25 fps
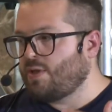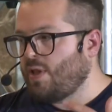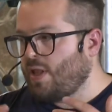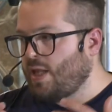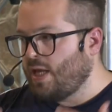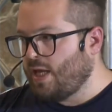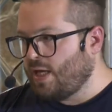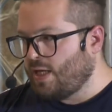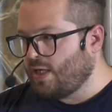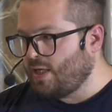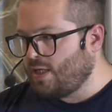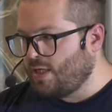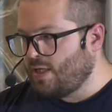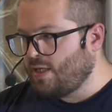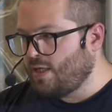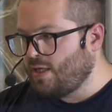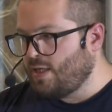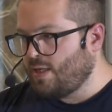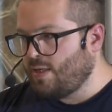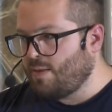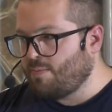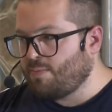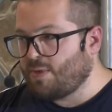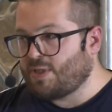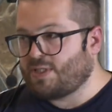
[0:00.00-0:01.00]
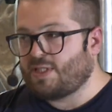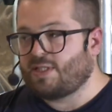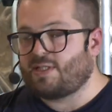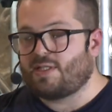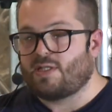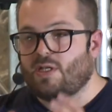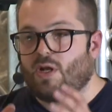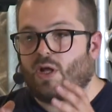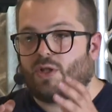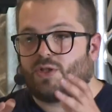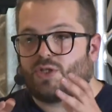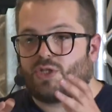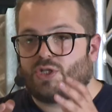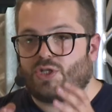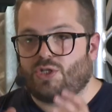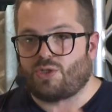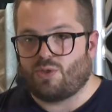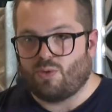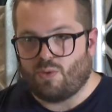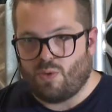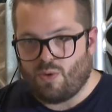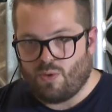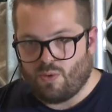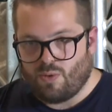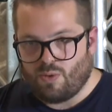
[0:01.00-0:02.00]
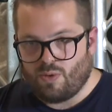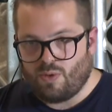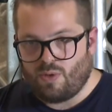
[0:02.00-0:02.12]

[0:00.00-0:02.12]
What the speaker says: link, but it's not true.